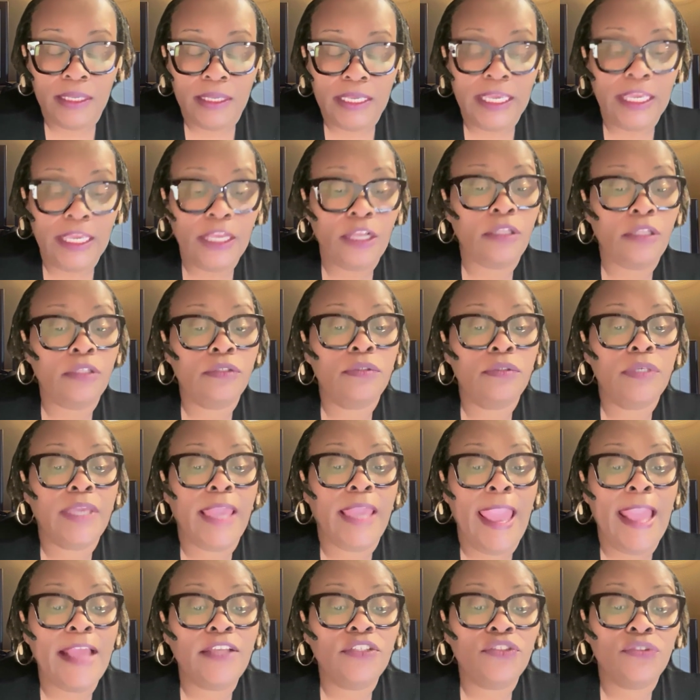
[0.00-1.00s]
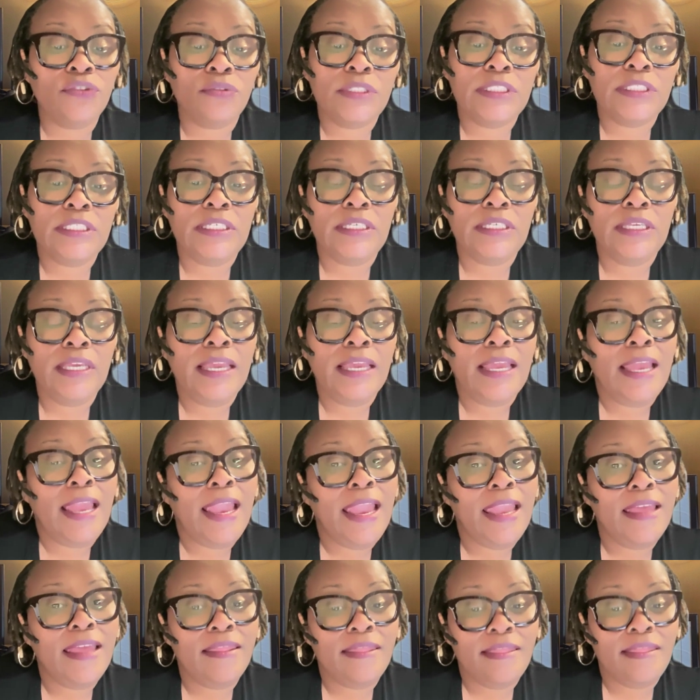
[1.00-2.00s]
include casualty
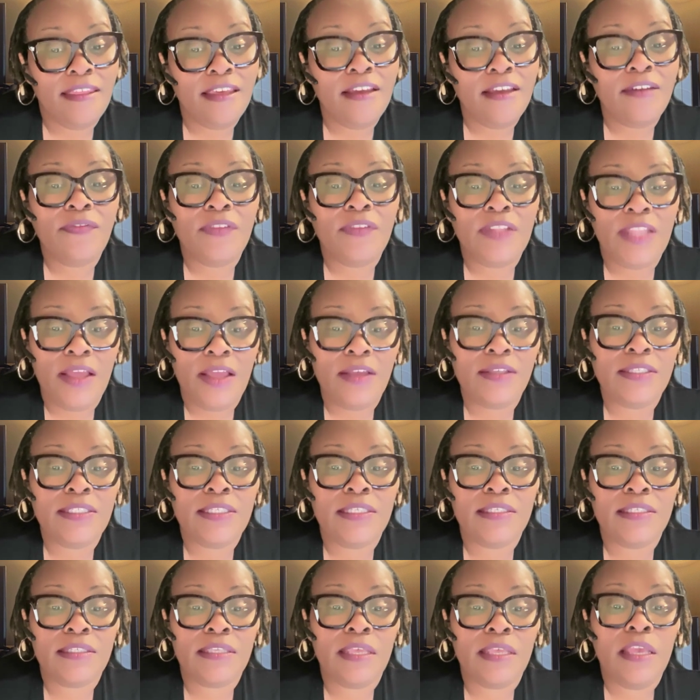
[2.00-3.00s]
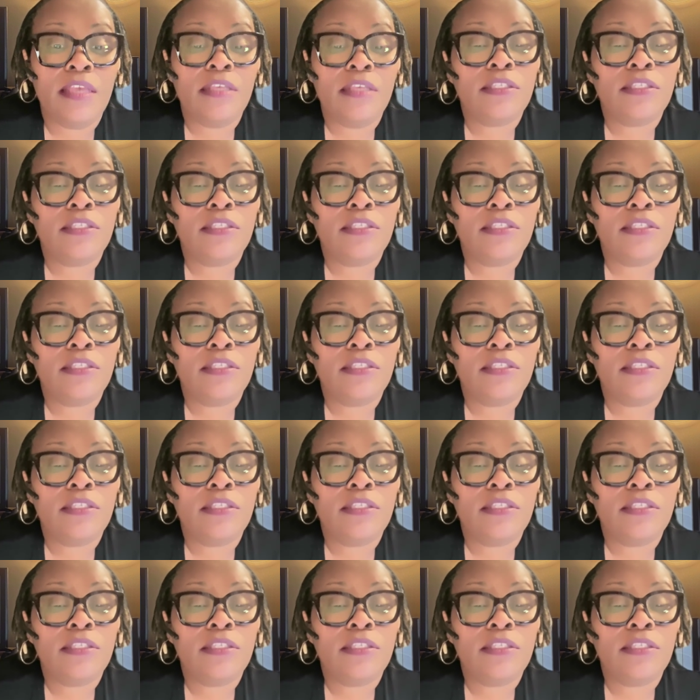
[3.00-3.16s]
and theft losses.